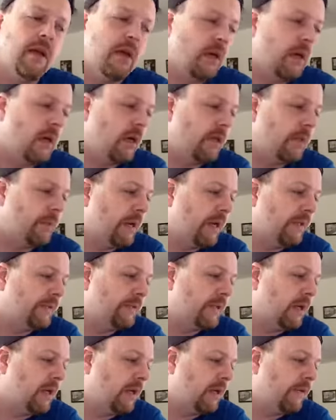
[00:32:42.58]
Depends
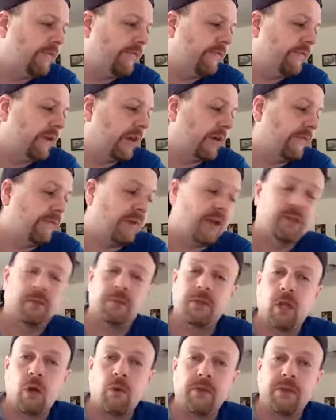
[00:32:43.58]
on if I can find
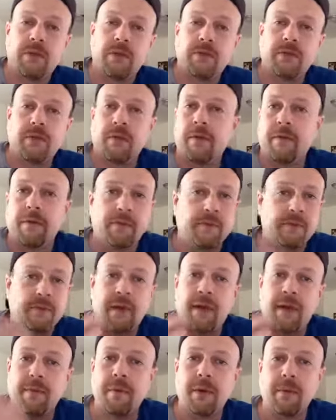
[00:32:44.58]
someone to go with, because
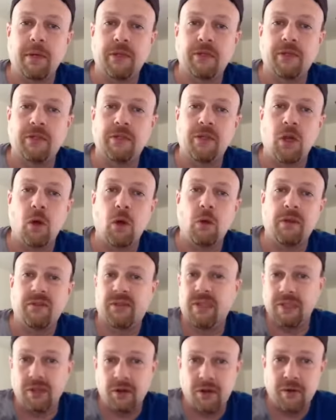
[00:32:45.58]
everyone I pretty much know has
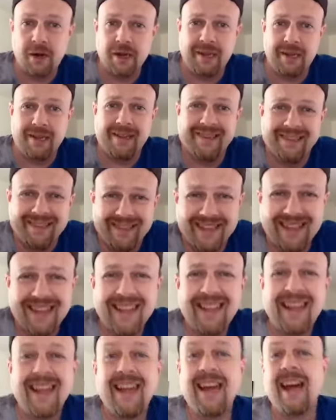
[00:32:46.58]
seen it already.
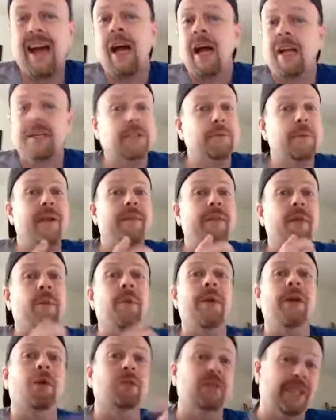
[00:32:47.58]
It doesn't matter if they
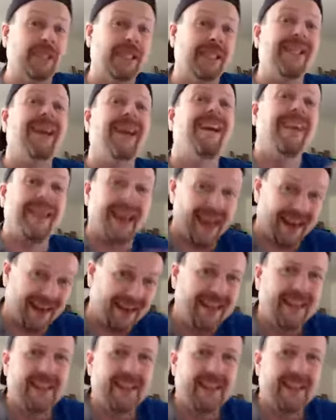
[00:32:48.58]
want to go see it again.